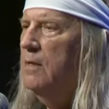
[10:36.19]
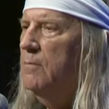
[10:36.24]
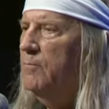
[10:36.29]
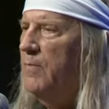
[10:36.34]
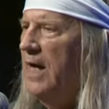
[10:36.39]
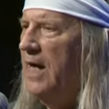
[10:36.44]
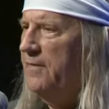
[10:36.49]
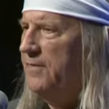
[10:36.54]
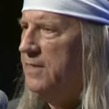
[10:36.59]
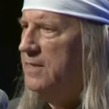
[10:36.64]

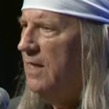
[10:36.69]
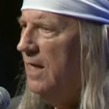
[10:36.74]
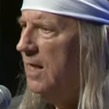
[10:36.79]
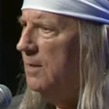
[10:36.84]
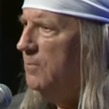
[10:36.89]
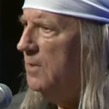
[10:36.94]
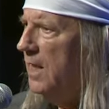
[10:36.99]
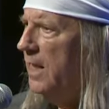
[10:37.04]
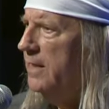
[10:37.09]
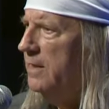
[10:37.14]
By the
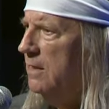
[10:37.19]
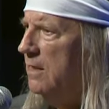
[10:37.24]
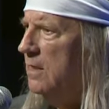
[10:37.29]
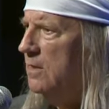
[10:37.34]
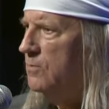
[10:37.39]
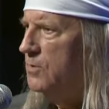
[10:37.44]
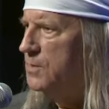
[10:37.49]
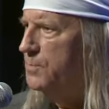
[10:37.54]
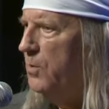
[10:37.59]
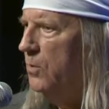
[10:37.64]
time
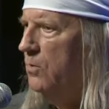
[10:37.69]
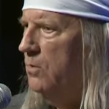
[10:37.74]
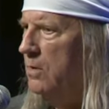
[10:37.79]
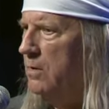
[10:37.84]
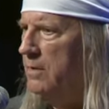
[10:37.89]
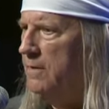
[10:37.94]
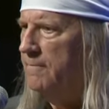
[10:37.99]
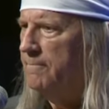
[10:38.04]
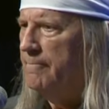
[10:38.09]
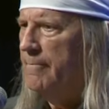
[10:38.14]
Lighthall was
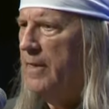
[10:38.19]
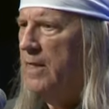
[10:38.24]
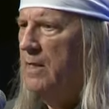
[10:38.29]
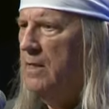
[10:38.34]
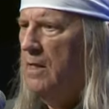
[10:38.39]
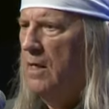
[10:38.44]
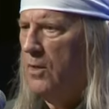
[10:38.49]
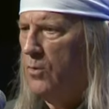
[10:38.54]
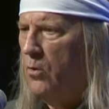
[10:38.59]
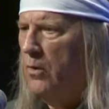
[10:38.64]
born,
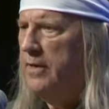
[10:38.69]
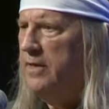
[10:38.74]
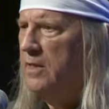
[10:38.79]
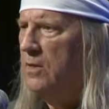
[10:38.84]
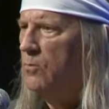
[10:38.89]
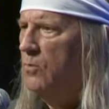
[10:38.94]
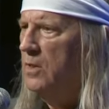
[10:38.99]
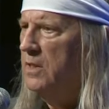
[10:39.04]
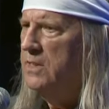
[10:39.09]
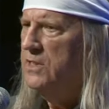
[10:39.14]
according
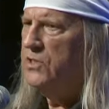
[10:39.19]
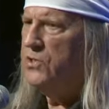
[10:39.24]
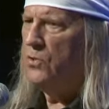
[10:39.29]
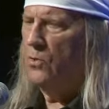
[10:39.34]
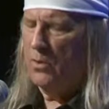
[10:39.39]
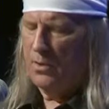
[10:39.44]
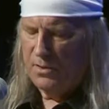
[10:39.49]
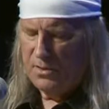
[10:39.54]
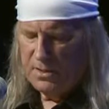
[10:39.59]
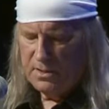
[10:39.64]
to one
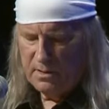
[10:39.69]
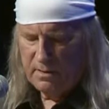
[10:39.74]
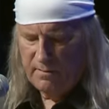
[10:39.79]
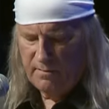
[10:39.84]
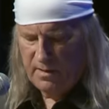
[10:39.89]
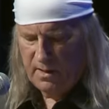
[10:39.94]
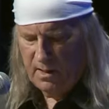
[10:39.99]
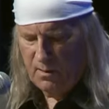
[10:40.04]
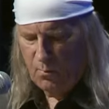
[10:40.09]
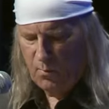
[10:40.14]
source,
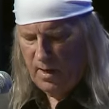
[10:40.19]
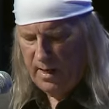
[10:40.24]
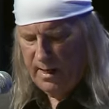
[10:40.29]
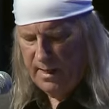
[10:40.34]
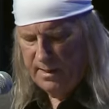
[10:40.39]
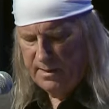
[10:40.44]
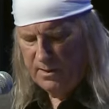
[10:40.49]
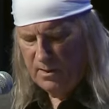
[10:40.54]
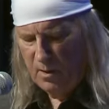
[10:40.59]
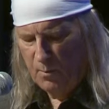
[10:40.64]
the
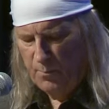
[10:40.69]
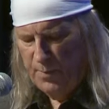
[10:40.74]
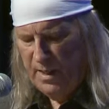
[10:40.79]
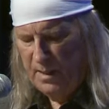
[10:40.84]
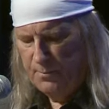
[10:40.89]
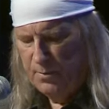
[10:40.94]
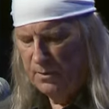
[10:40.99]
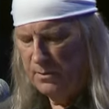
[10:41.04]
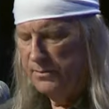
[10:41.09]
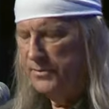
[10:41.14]
Wyandot
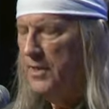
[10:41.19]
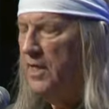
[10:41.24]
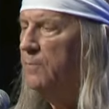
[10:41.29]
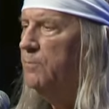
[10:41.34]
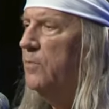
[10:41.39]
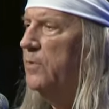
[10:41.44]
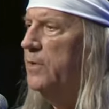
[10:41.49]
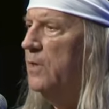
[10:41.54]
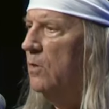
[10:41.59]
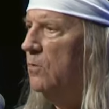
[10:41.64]
people
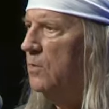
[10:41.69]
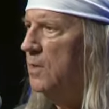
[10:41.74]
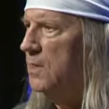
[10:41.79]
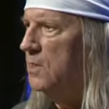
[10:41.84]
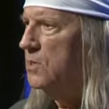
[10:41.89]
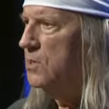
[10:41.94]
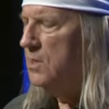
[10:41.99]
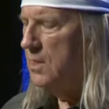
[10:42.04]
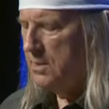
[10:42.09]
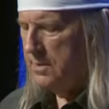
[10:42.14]
numbered only
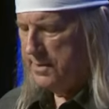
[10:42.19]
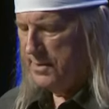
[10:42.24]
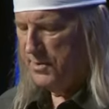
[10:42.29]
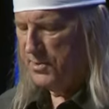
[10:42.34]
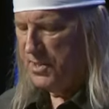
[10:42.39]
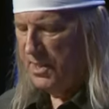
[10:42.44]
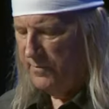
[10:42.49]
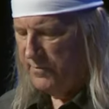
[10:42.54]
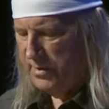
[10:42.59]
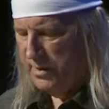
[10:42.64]
six
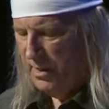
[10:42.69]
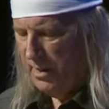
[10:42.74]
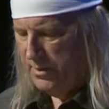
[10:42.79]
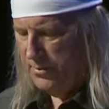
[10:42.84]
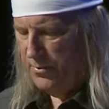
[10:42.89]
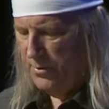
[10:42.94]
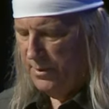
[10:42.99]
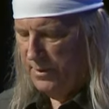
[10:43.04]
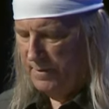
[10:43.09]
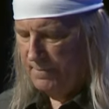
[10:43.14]
to
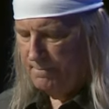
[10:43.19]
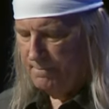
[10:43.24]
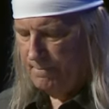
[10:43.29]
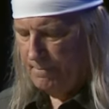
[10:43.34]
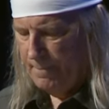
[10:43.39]
700.